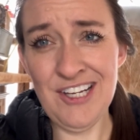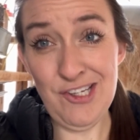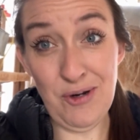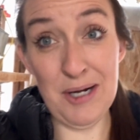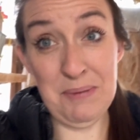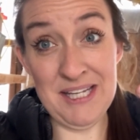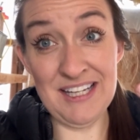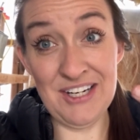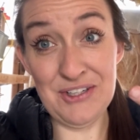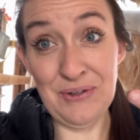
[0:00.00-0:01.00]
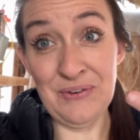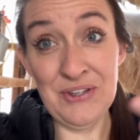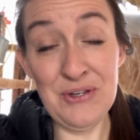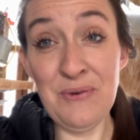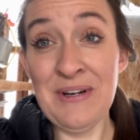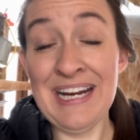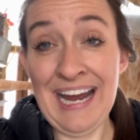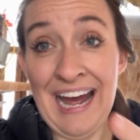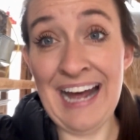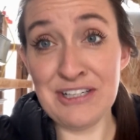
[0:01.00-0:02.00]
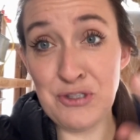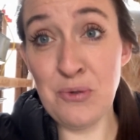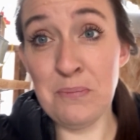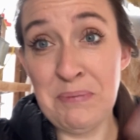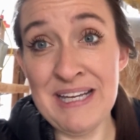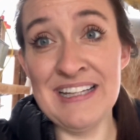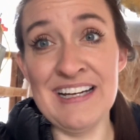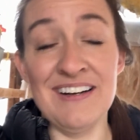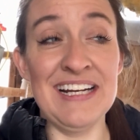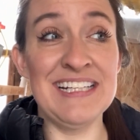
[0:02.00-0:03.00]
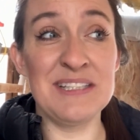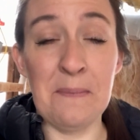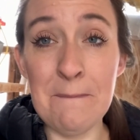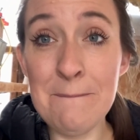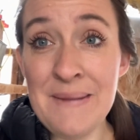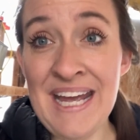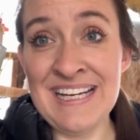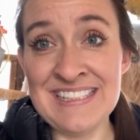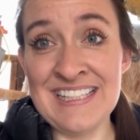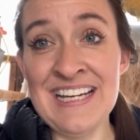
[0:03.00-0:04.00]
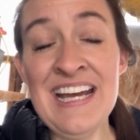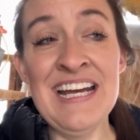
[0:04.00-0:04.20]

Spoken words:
You got to be there, dude. You got to be there. It's amazing.